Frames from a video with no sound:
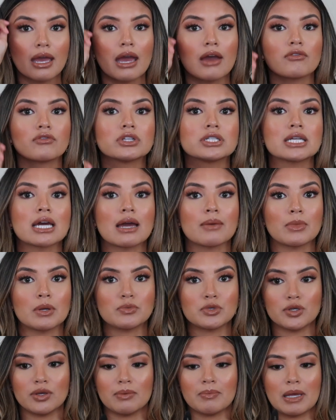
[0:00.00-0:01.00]
every time
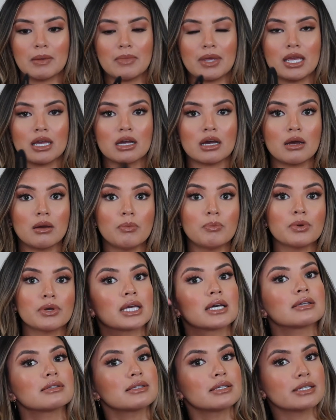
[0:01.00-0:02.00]
I'm doing my makeup
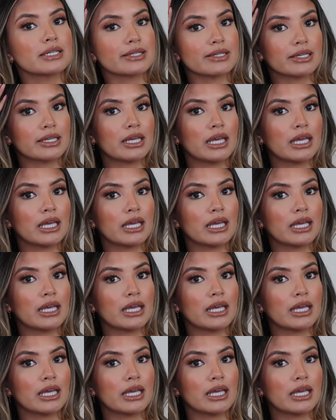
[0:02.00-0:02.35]
because it doesn't